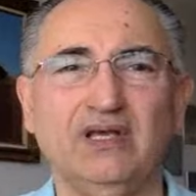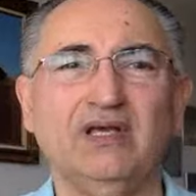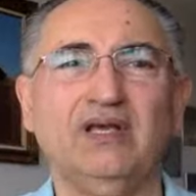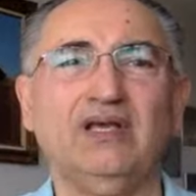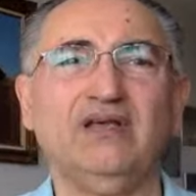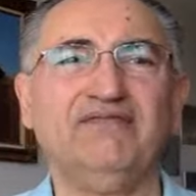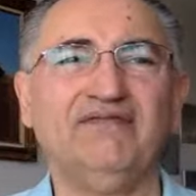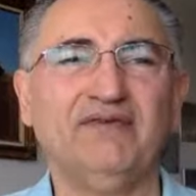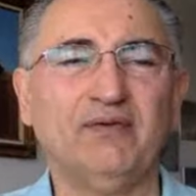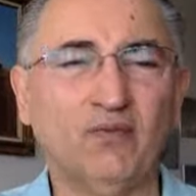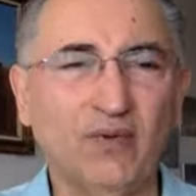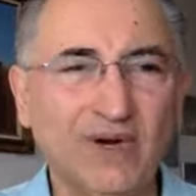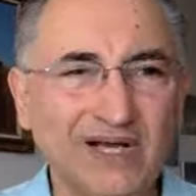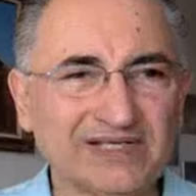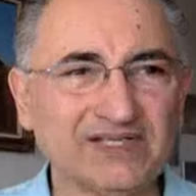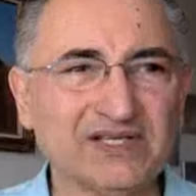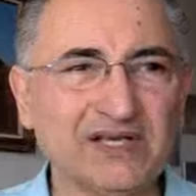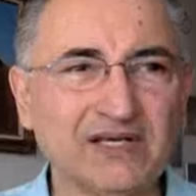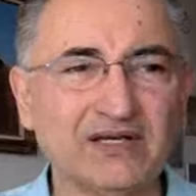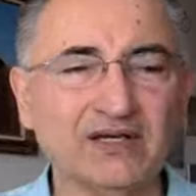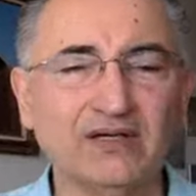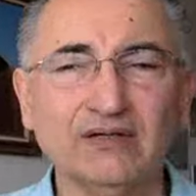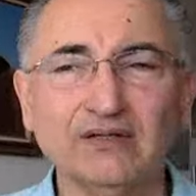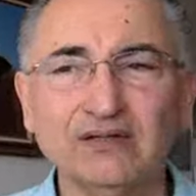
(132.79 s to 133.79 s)
If it
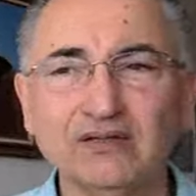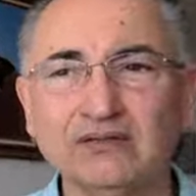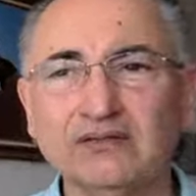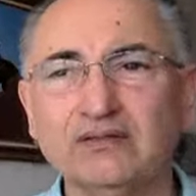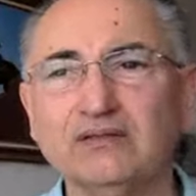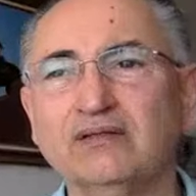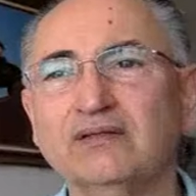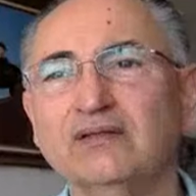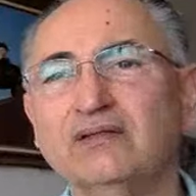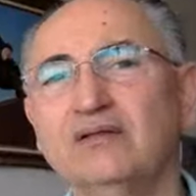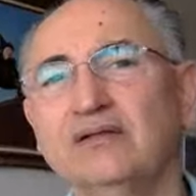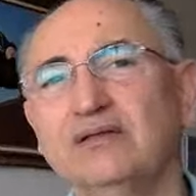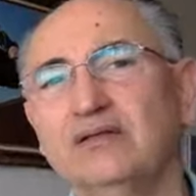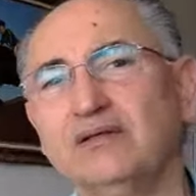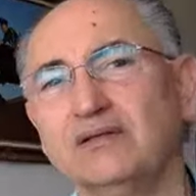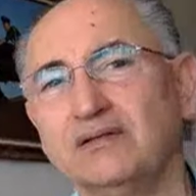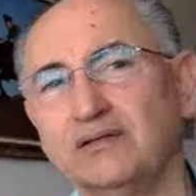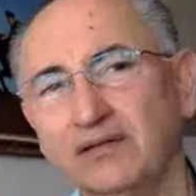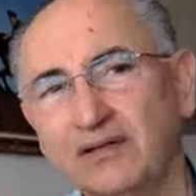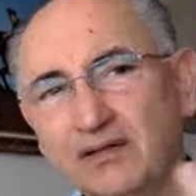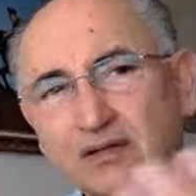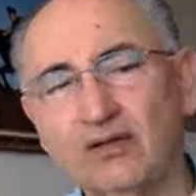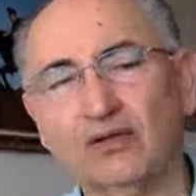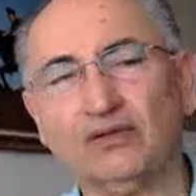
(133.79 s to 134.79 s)
wasn't good,
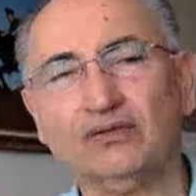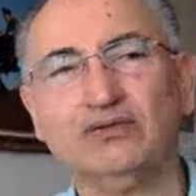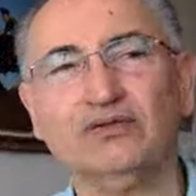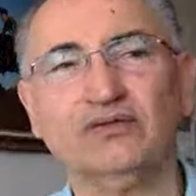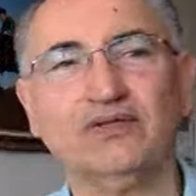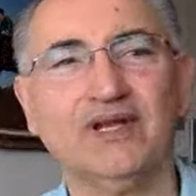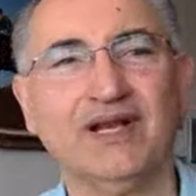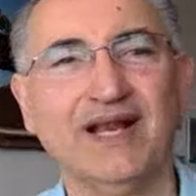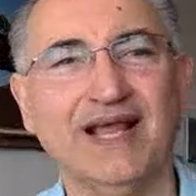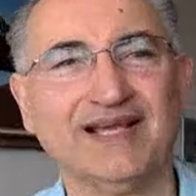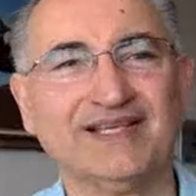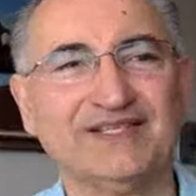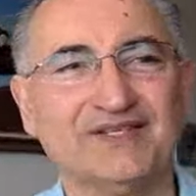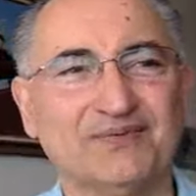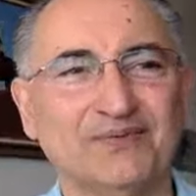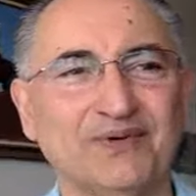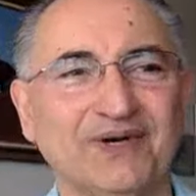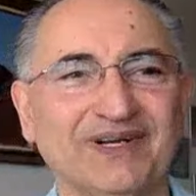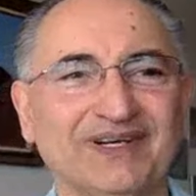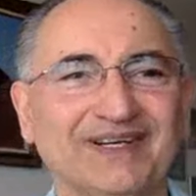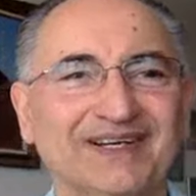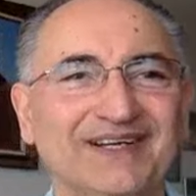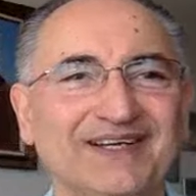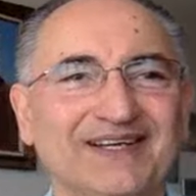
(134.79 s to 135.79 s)
go to the next
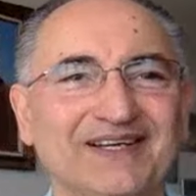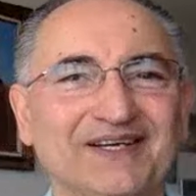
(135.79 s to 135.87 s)
one.